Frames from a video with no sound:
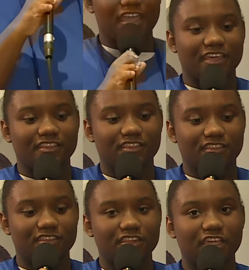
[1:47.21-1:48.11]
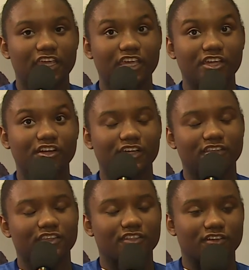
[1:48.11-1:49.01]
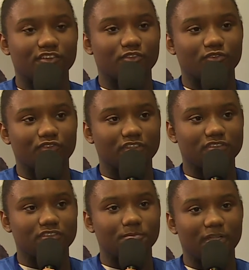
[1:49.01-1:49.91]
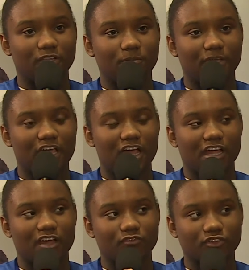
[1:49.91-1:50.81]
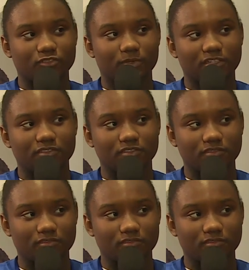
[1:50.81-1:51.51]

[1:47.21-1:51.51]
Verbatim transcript: In here in the third through fifth spelling bee, I got first place.